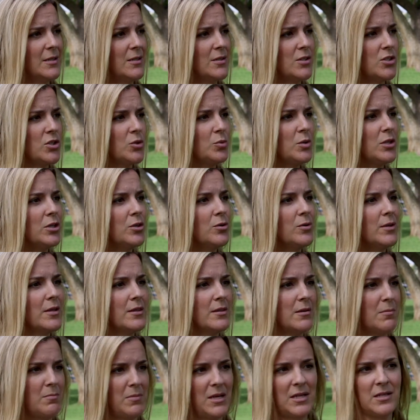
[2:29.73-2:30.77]
So we know
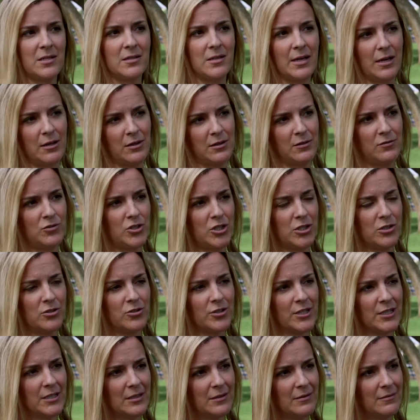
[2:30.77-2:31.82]
that the mental health of
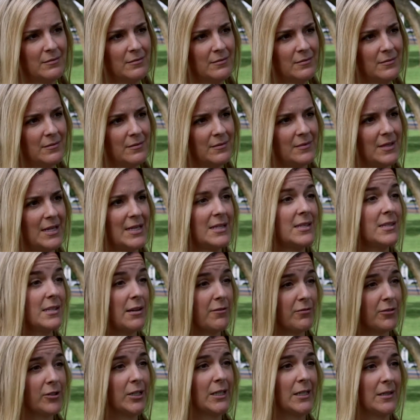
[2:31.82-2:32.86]
children is
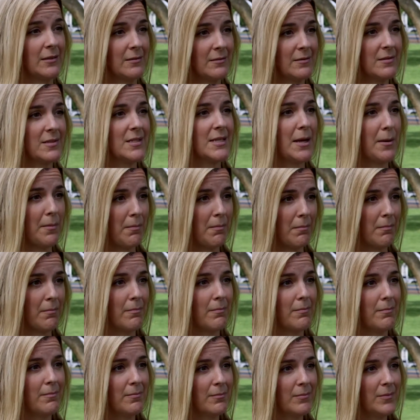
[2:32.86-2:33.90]
suffering, some.
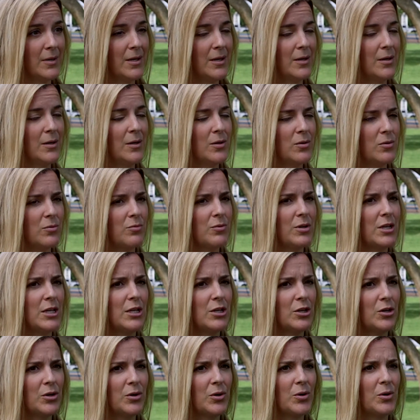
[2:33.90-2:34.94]
We
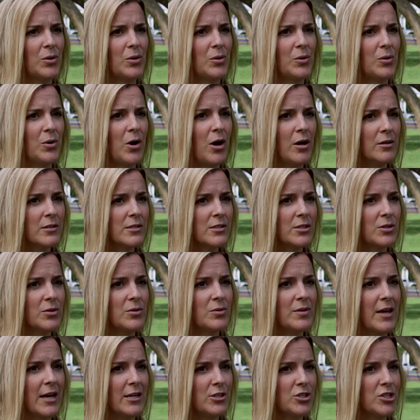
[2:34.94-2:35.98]
know also
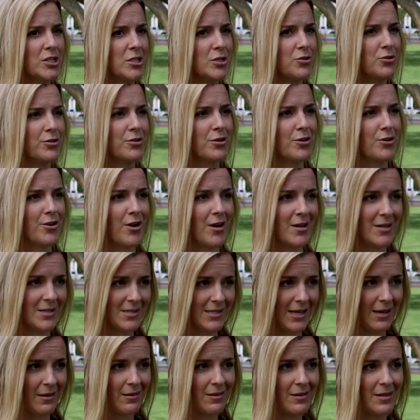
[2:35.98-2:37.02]
that children are not as
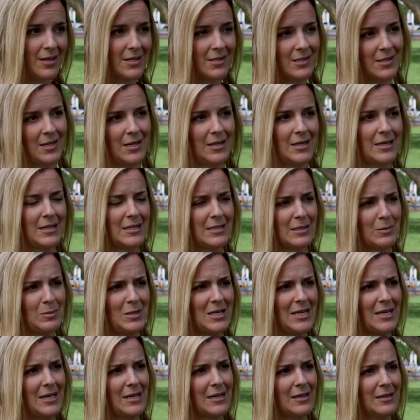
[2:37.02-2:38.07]
healthy as they need to
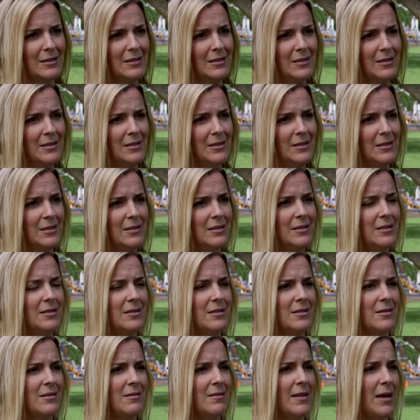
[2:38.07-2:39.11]
be.
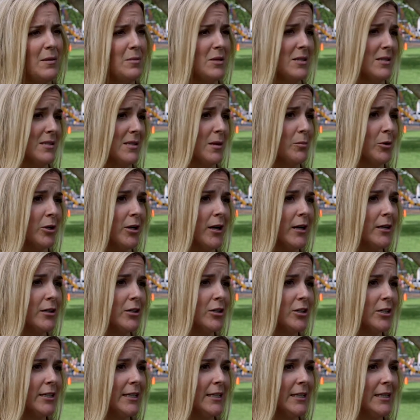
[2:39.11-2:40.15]
That means some are
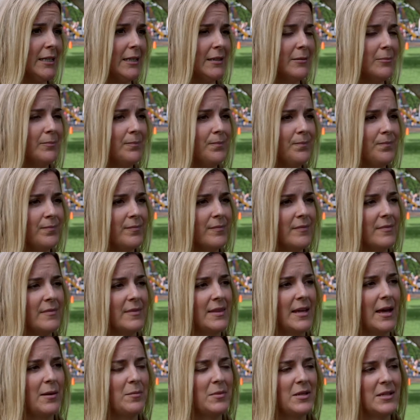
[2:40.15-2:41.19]
hungry.
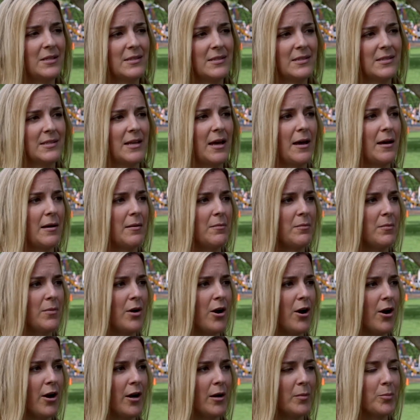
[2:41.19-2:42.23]
That means some
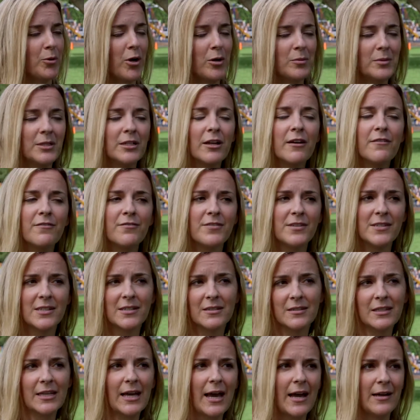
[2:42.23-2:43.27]
are probably not
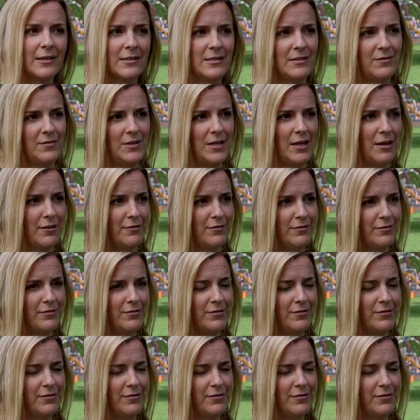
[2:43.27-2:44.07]
physically active enough.